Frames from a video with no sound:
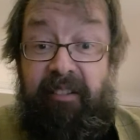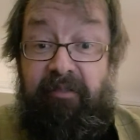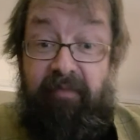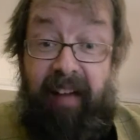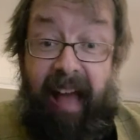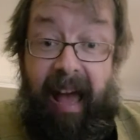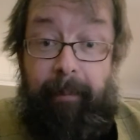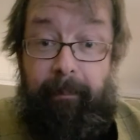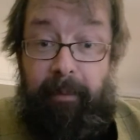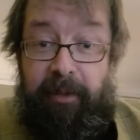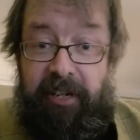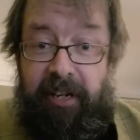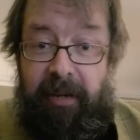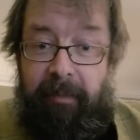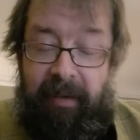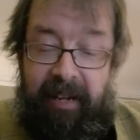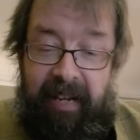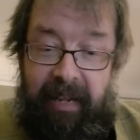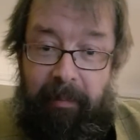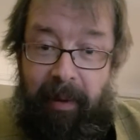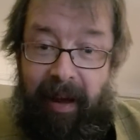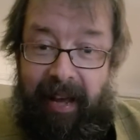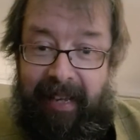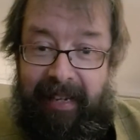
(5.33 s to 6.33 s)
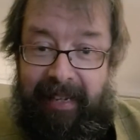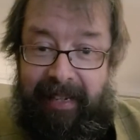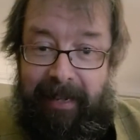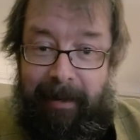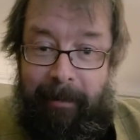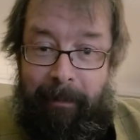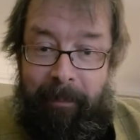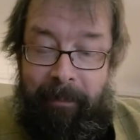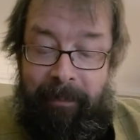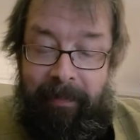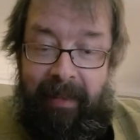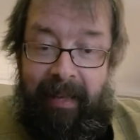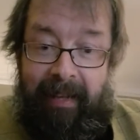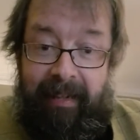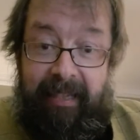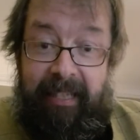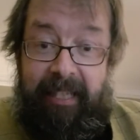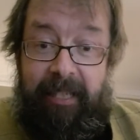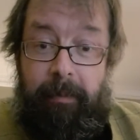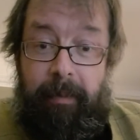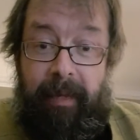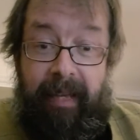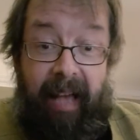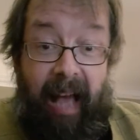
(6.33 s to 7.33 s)
Rapture Mini Bite.
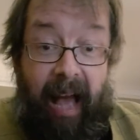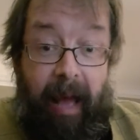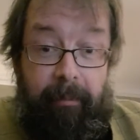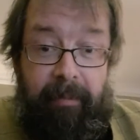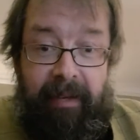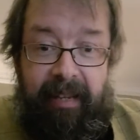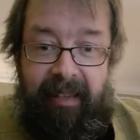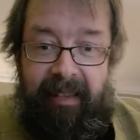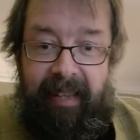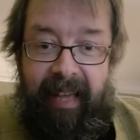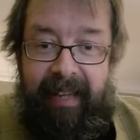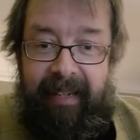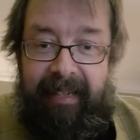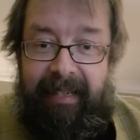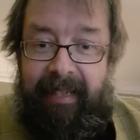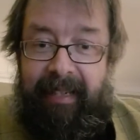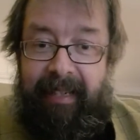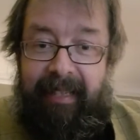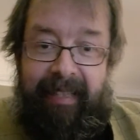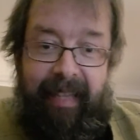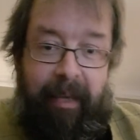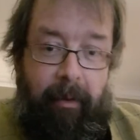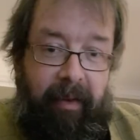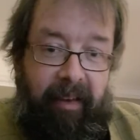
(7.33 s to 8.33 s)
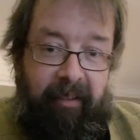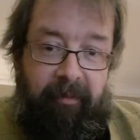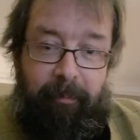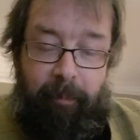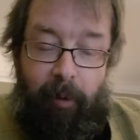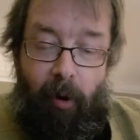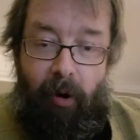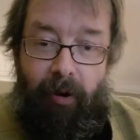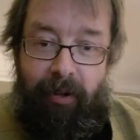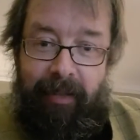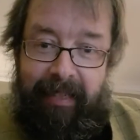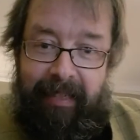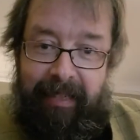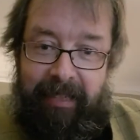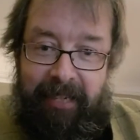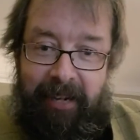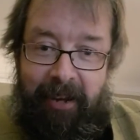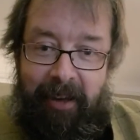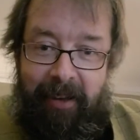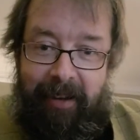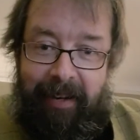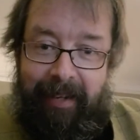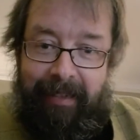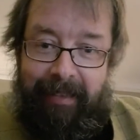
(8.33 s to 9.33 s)
This week I'm delighted to say we have Pauline
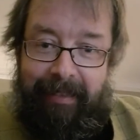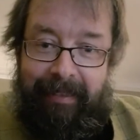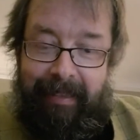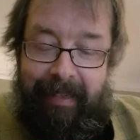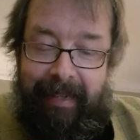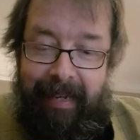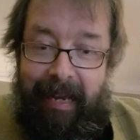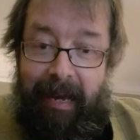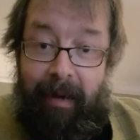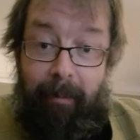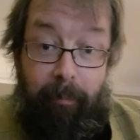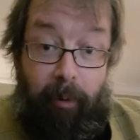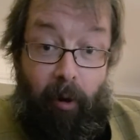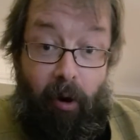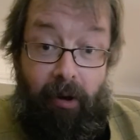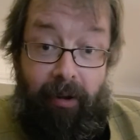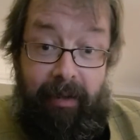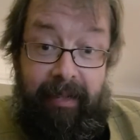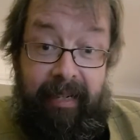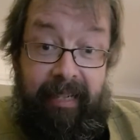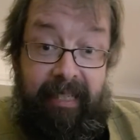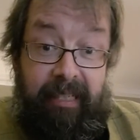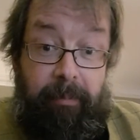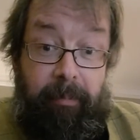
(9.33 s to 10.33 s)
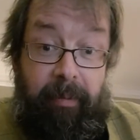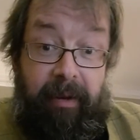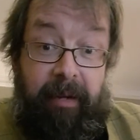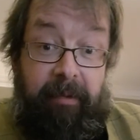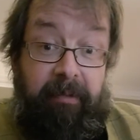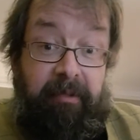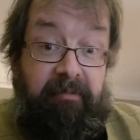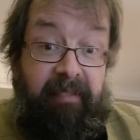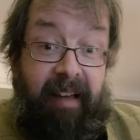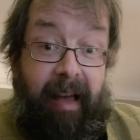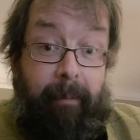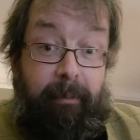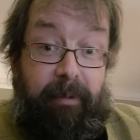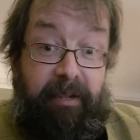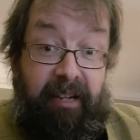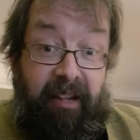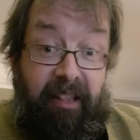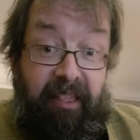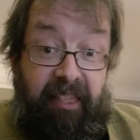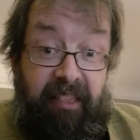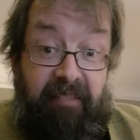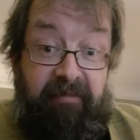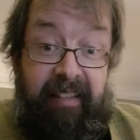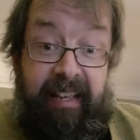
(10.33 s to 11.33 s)
Turner. Pauline has appeared with Rapture
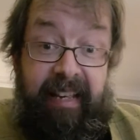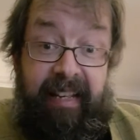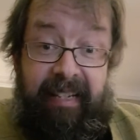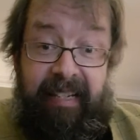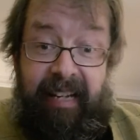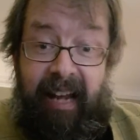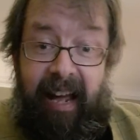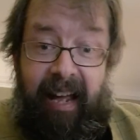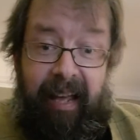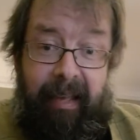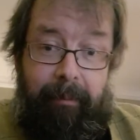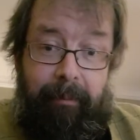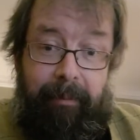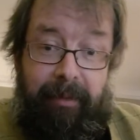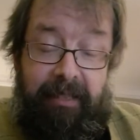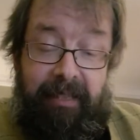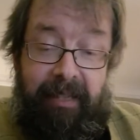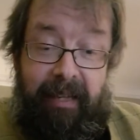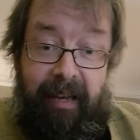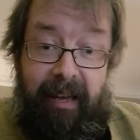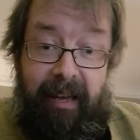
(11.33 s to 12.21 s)
three times.